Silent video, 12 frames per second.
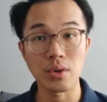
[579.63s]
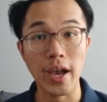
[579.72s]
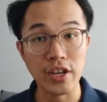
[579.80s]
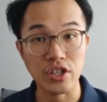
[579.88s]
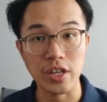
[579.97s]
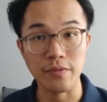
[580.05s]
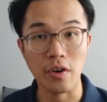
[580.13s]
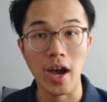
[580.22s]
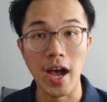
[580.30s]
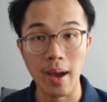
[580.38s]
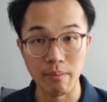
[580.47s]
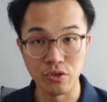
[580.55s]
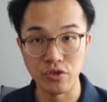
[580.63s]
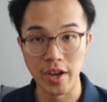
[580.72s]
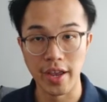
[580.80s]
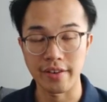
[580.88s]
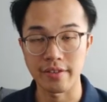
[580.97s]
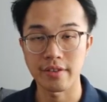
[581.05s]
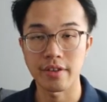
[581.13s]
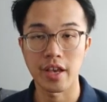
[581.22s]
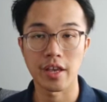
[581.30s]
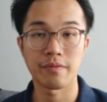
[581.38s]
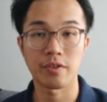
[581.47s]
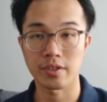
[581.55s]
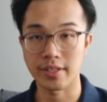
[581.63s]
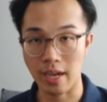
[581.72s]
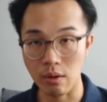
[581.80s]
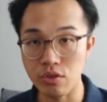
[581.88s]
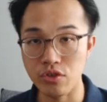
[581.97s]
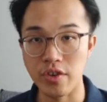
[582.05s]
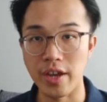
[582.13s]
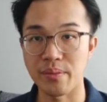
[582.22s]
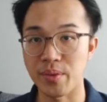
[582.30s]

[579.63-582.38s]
actually for uptrend and for downtrend,